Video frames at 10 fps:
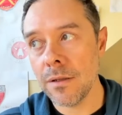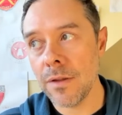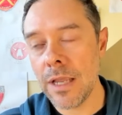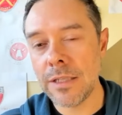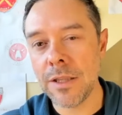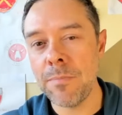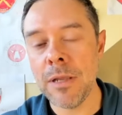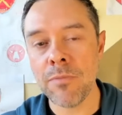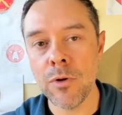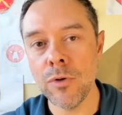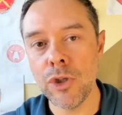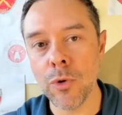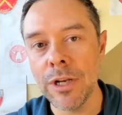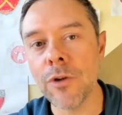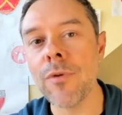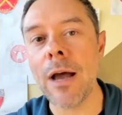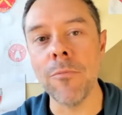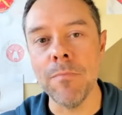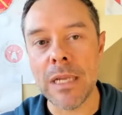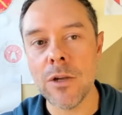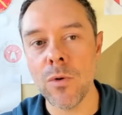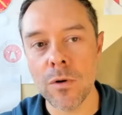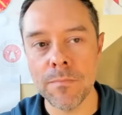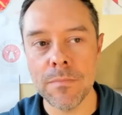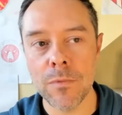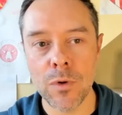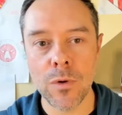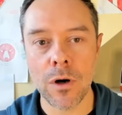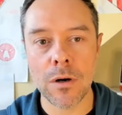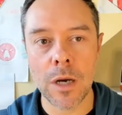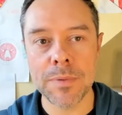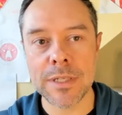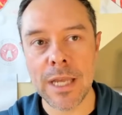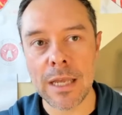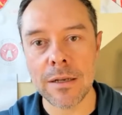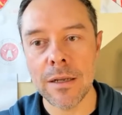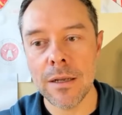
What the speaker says: it's the people who joined around me who are upset